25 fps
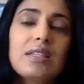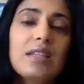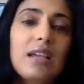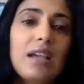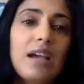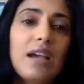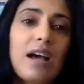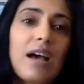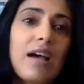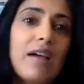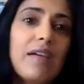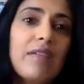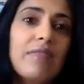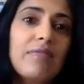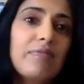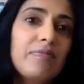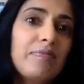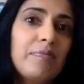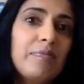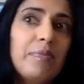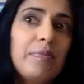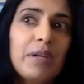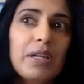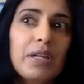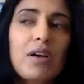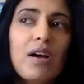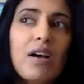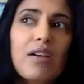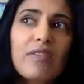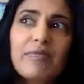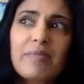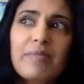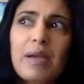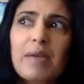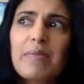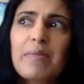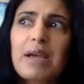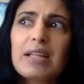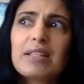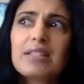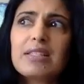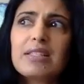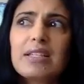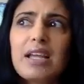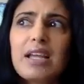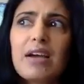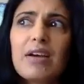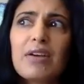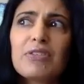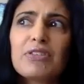I've been off my meds
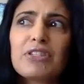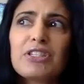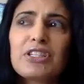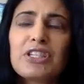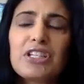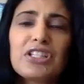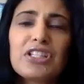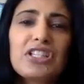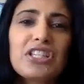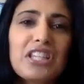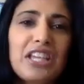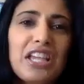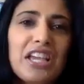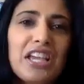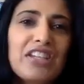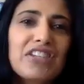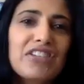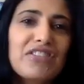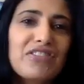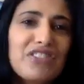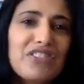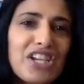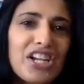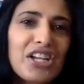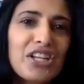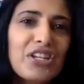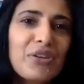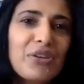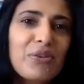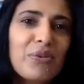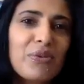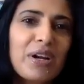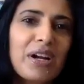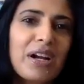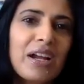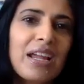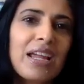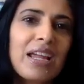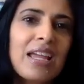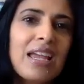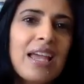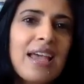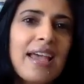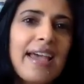now since the end of January.